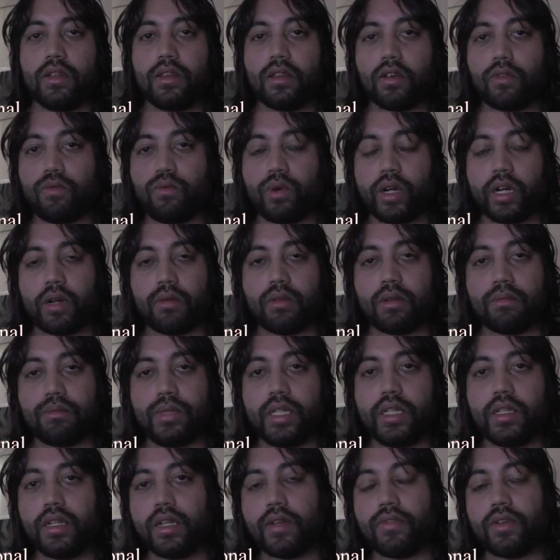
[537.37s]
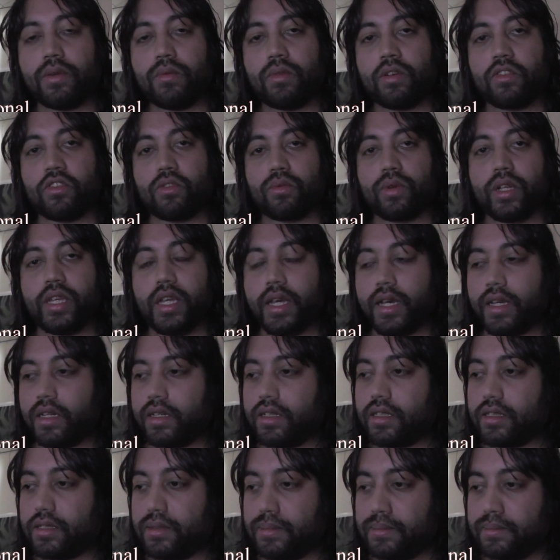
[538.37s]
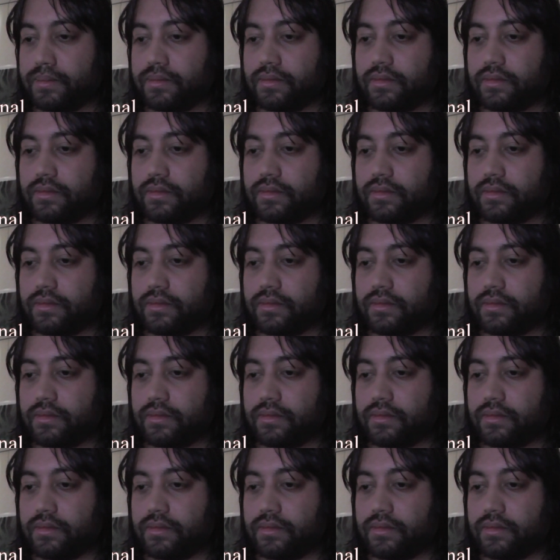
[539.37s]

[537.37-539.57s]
of what it would mean if it was a reality,